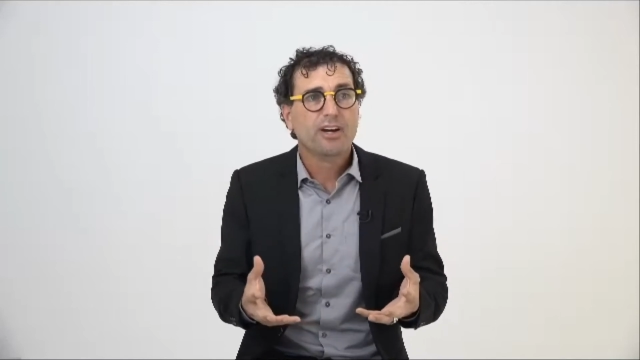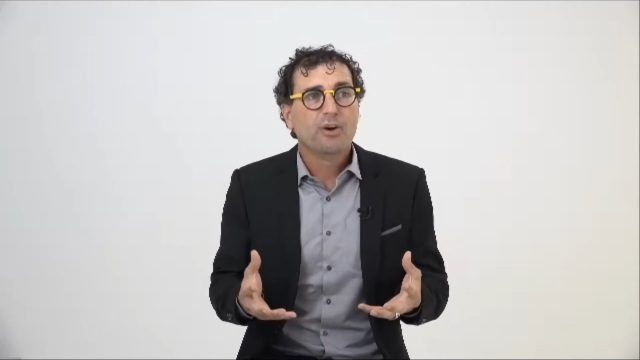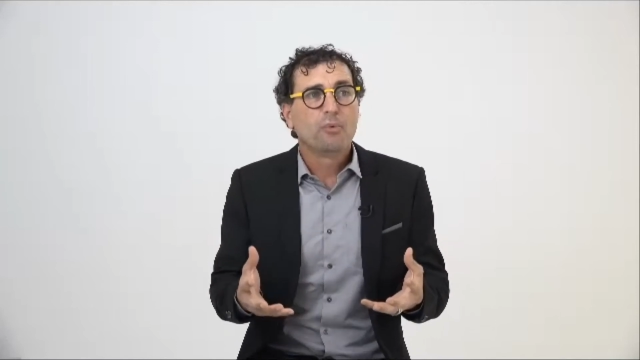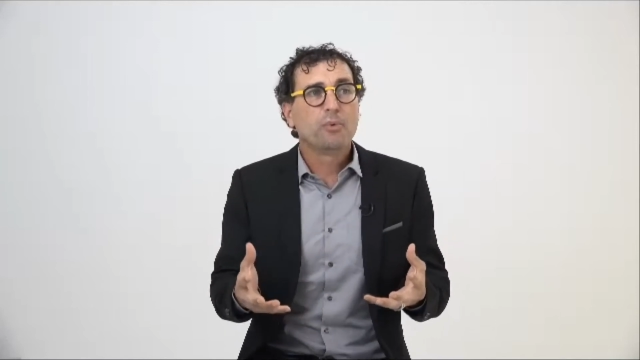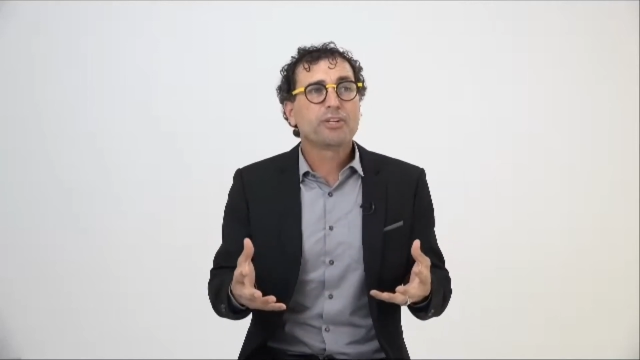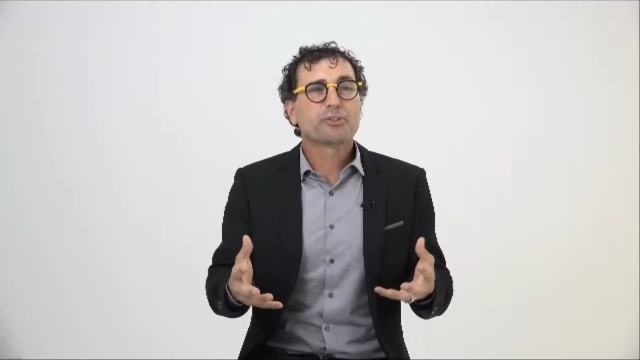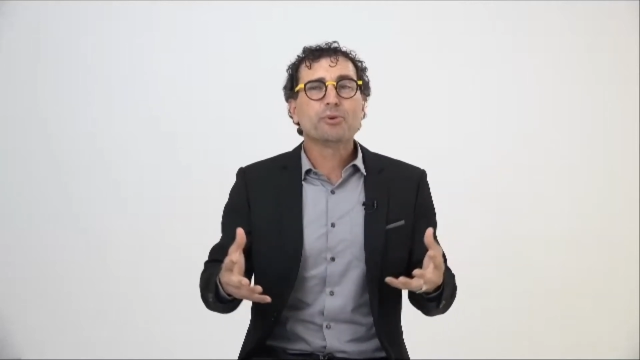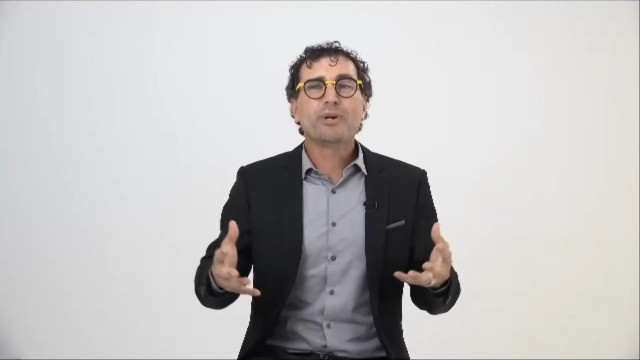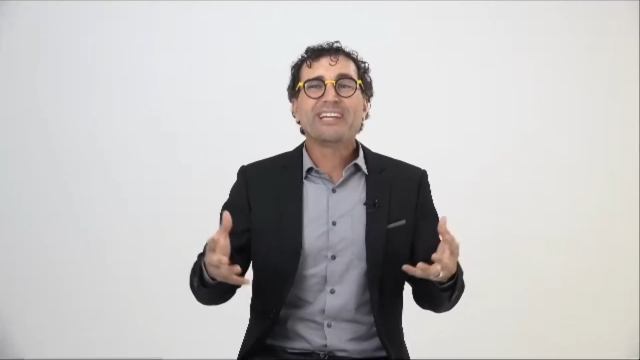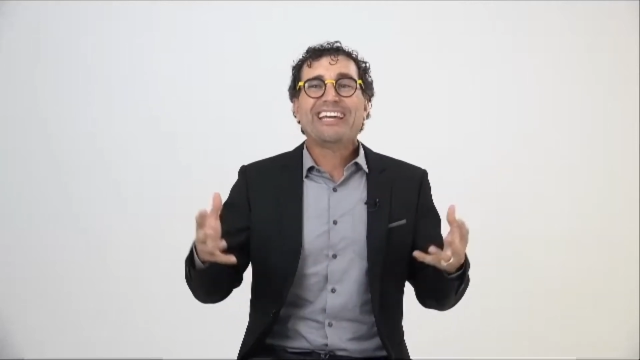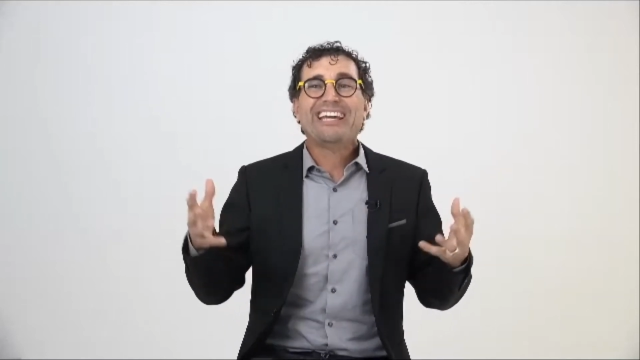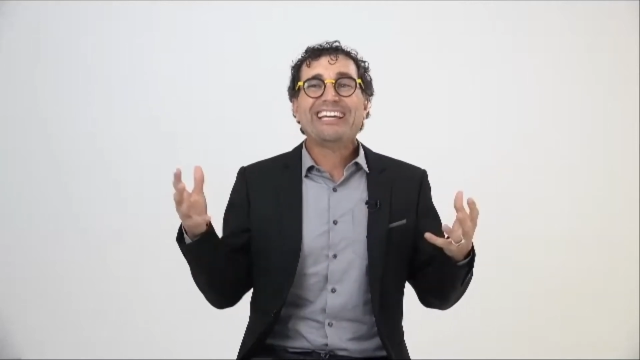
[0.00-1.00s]
We grew
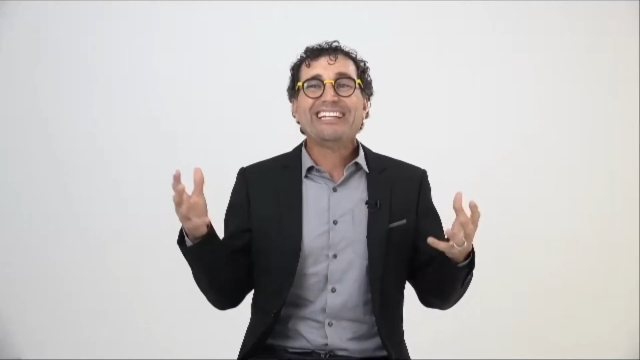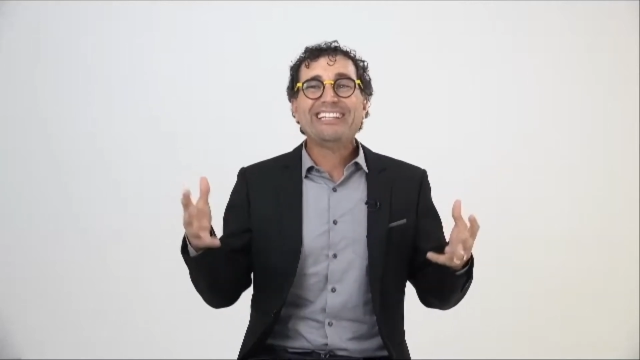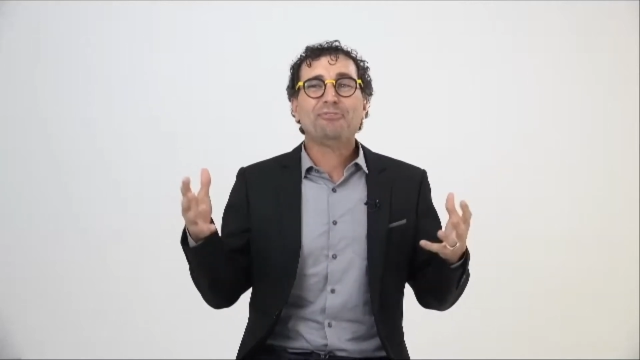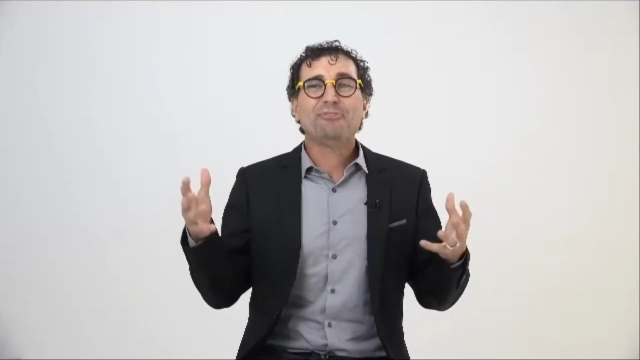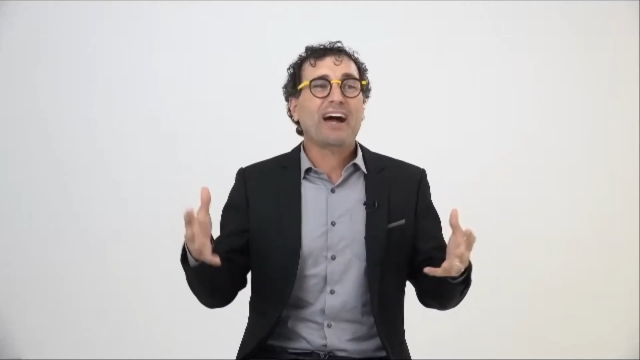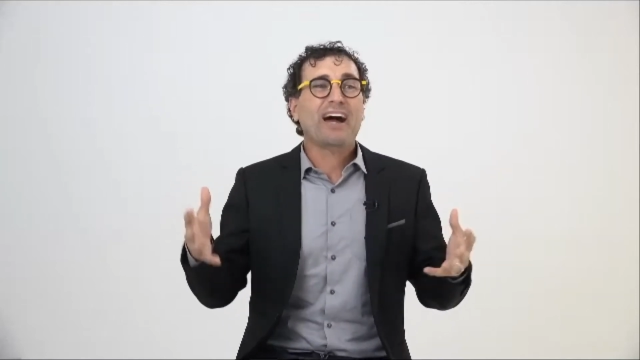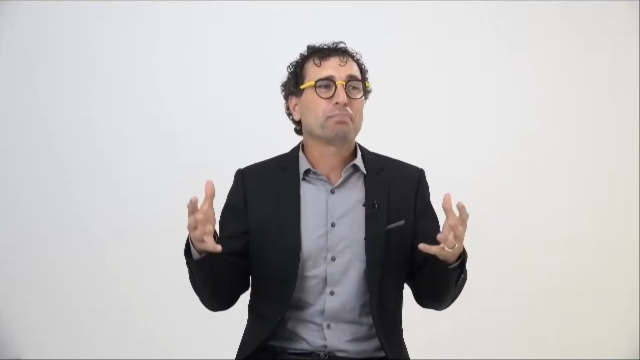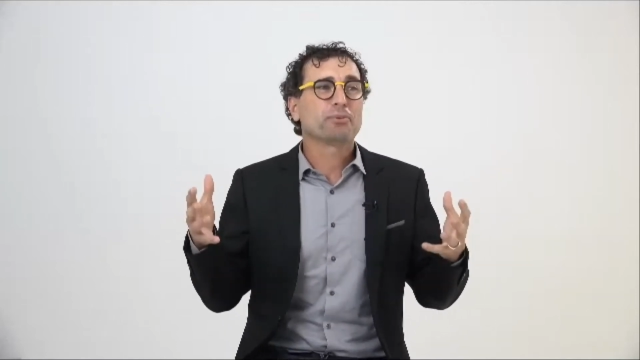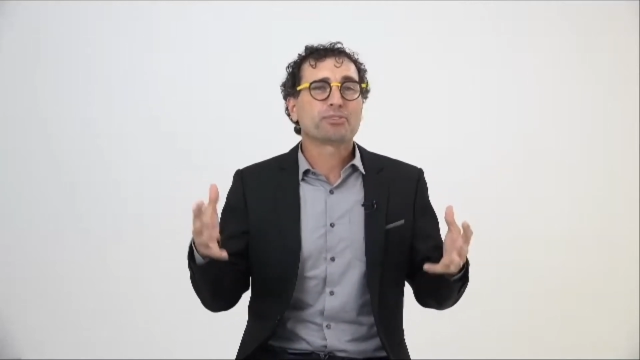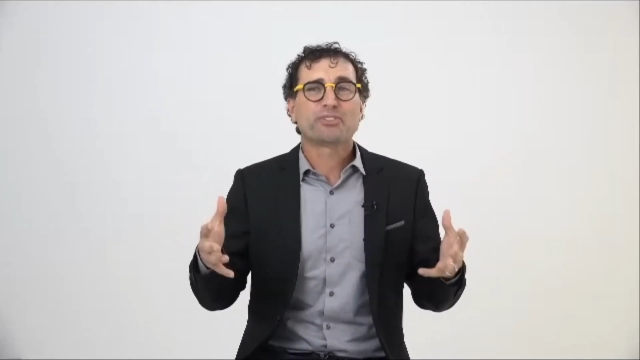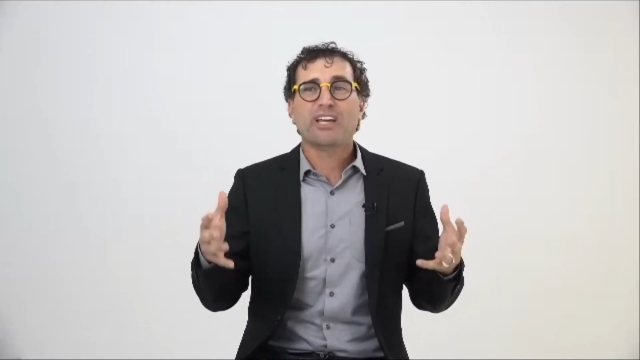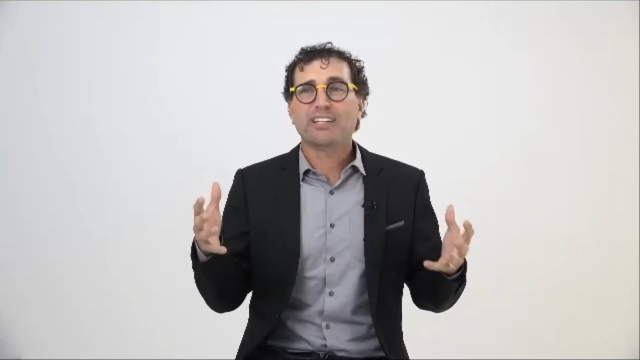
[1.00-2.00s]
at
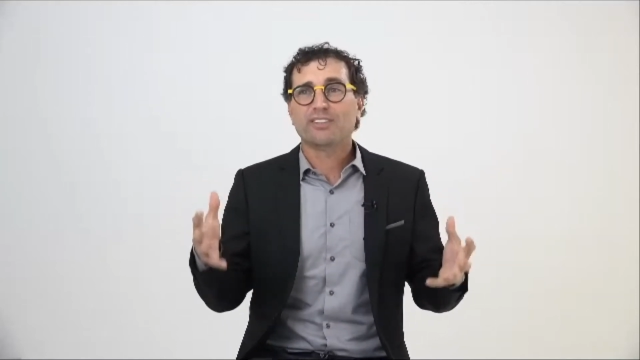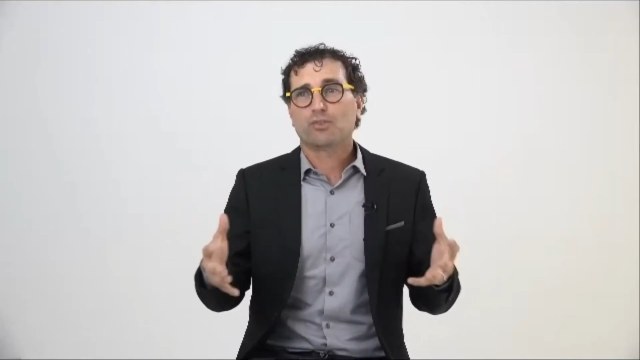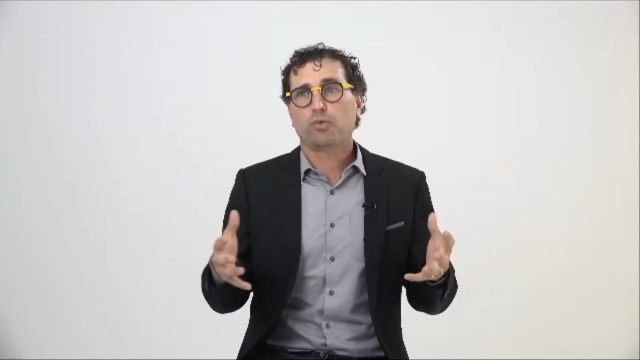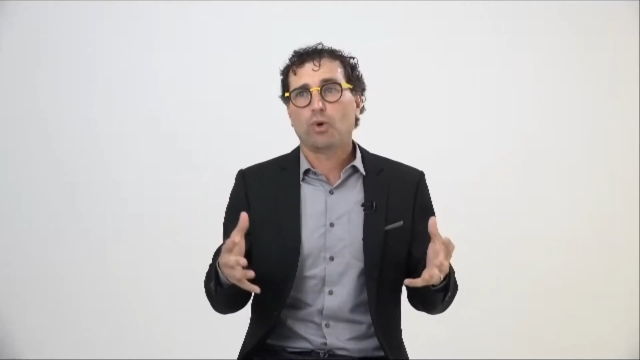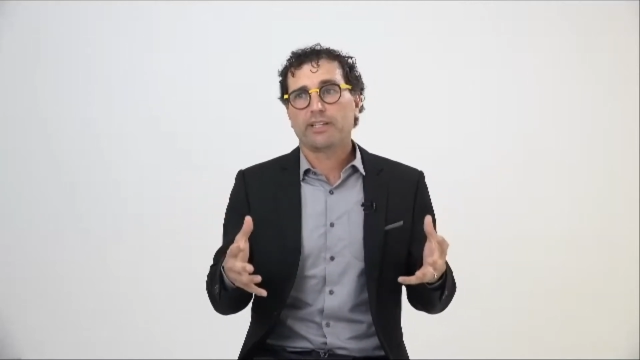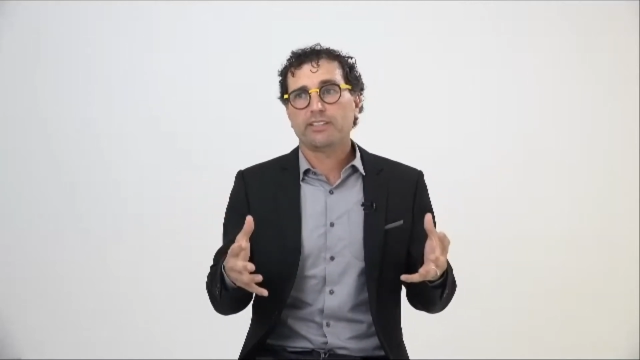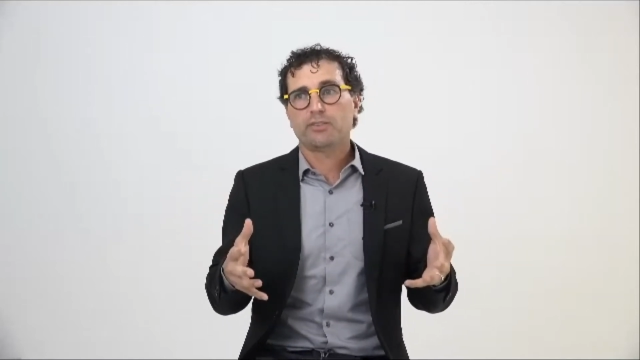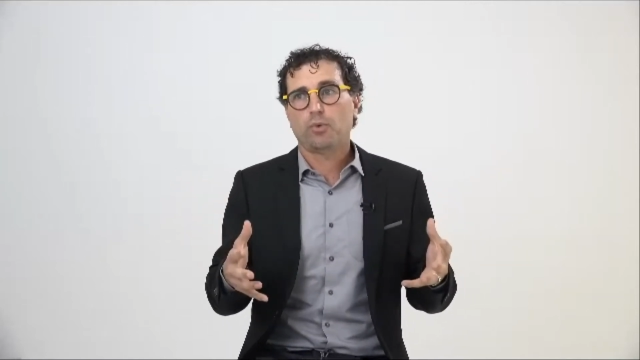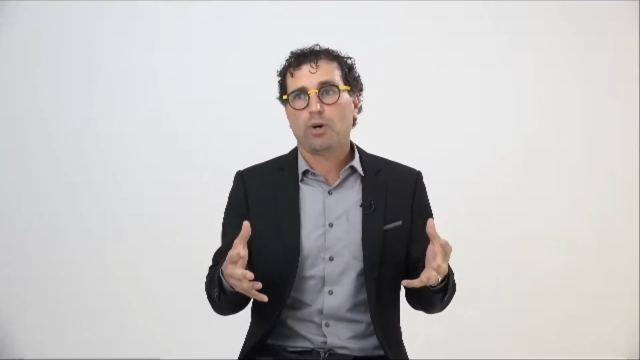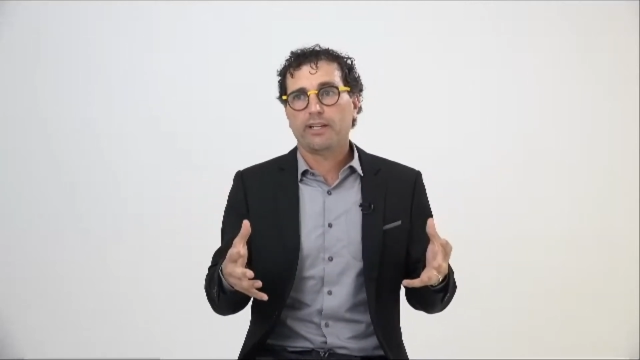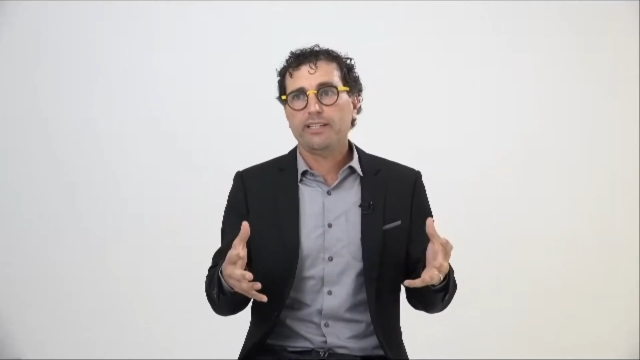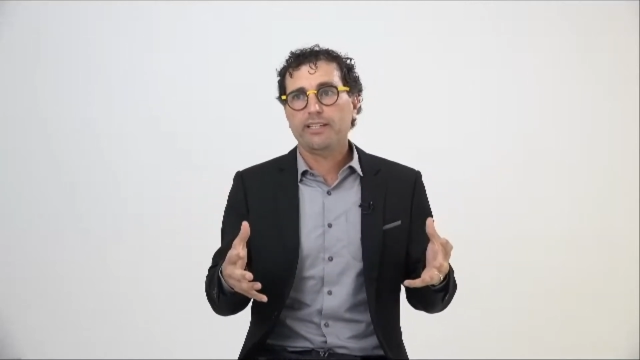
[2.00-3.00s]
85% in 2020.